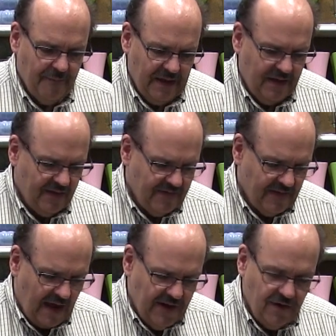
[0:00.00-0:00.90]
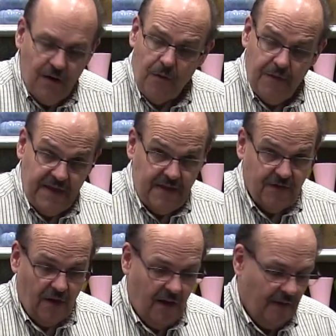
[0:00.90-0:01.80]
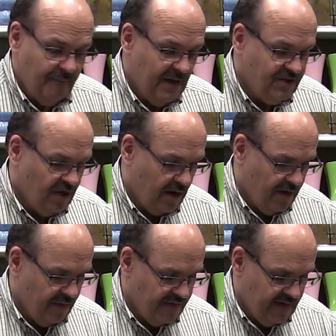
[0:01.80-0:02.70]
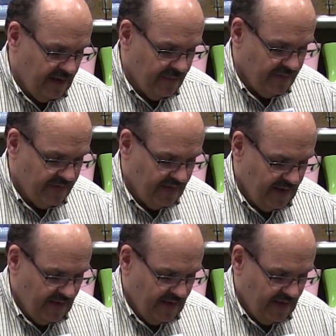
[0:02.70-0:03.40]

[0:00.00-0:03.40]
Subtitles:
because I know these are all much harder stems